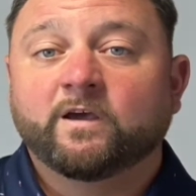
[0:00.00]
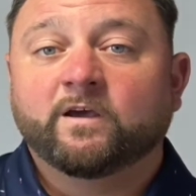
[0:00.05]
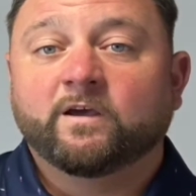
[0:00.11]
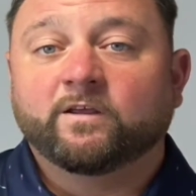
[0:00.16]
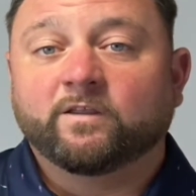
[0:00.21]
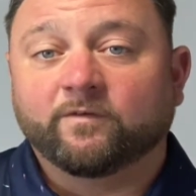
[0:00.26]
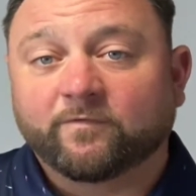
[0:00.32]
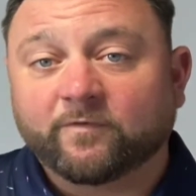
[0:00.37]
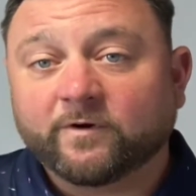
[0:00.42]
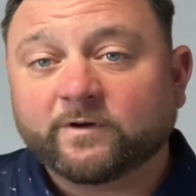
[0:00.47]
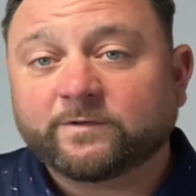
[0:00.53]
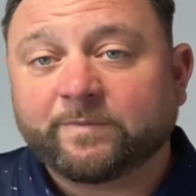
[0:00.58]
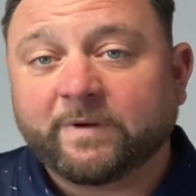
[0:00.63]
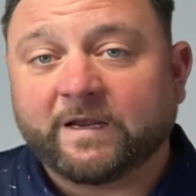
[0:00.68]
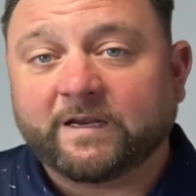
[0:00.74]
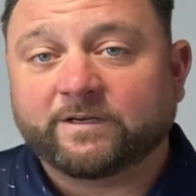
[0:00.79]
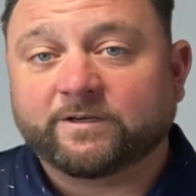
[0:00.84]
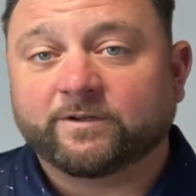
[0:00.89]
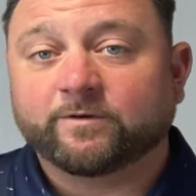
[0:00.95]
The first
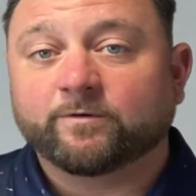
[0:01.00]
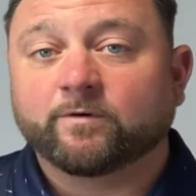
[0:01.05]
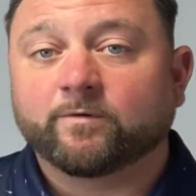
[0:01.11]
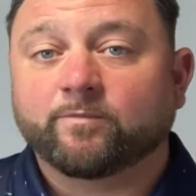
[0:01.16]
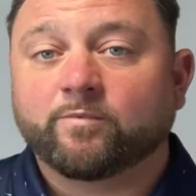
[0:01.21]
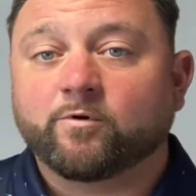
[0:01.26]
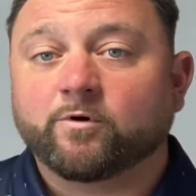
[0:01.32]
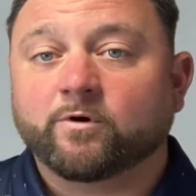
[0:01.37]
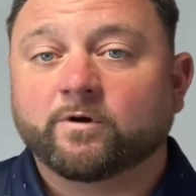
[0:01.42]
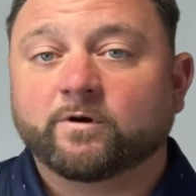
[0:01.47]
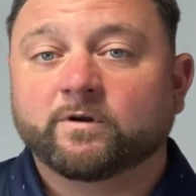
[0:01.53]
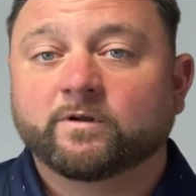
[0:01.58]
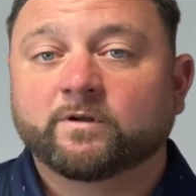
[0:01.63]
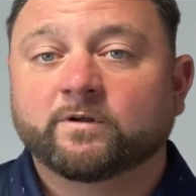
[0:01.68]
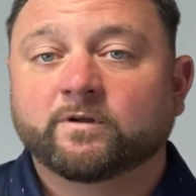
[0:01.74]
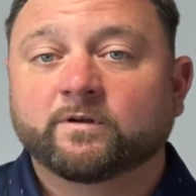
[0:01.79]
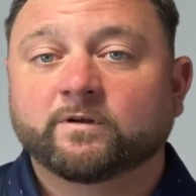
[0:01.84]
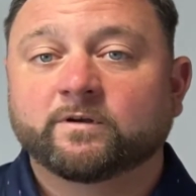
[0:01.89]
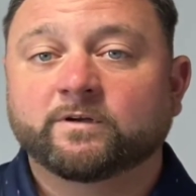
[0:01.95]
page of the report
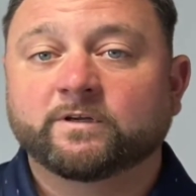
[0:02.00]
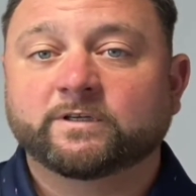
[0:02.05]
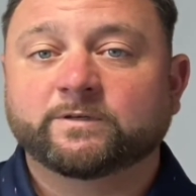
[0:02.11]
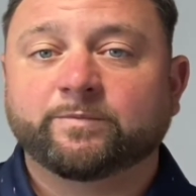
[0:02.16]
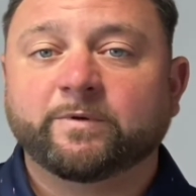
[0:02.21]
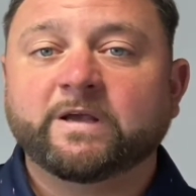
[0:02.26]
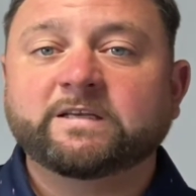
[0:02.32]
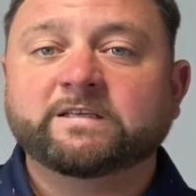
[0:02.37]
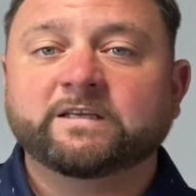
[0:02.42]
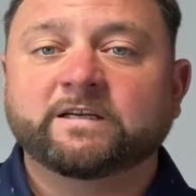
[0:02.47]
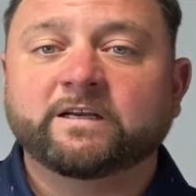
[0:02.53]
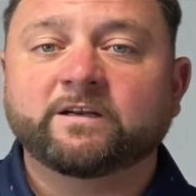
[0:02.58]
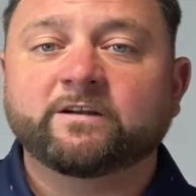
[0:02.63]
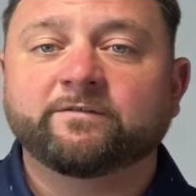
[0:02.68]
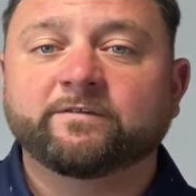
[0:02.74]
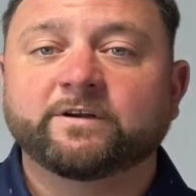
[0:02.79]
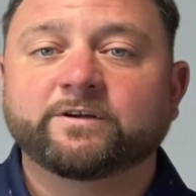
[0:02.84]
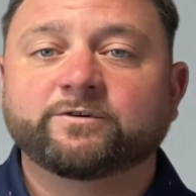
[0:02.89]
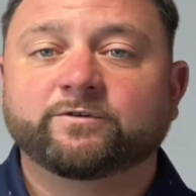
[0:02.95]
displays an
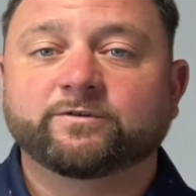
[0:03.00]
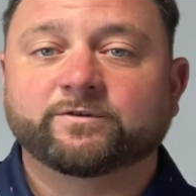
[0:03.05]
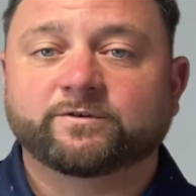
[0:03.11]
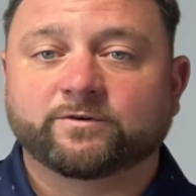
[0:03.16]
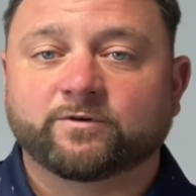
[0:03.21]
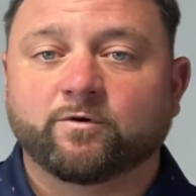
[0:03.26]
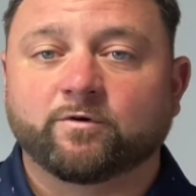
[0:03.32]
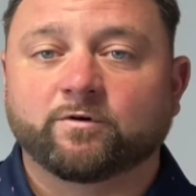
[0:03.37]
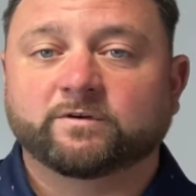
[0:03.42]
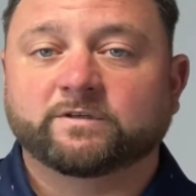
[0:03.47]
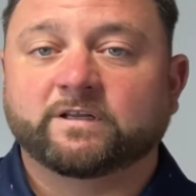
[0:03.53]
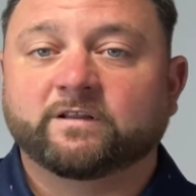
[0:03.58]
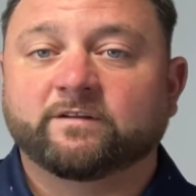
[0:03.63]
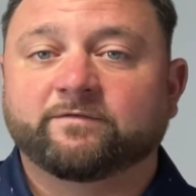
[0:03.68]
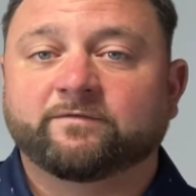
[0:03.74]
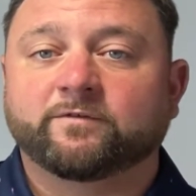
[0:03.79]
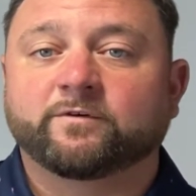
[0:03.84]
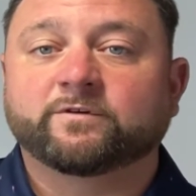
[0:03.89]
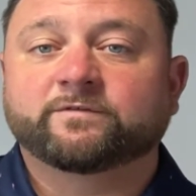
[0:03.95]
individual's scores on the
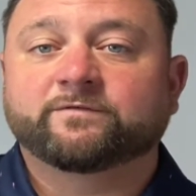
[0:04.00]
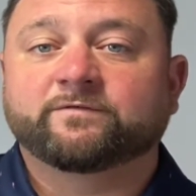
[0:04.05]
first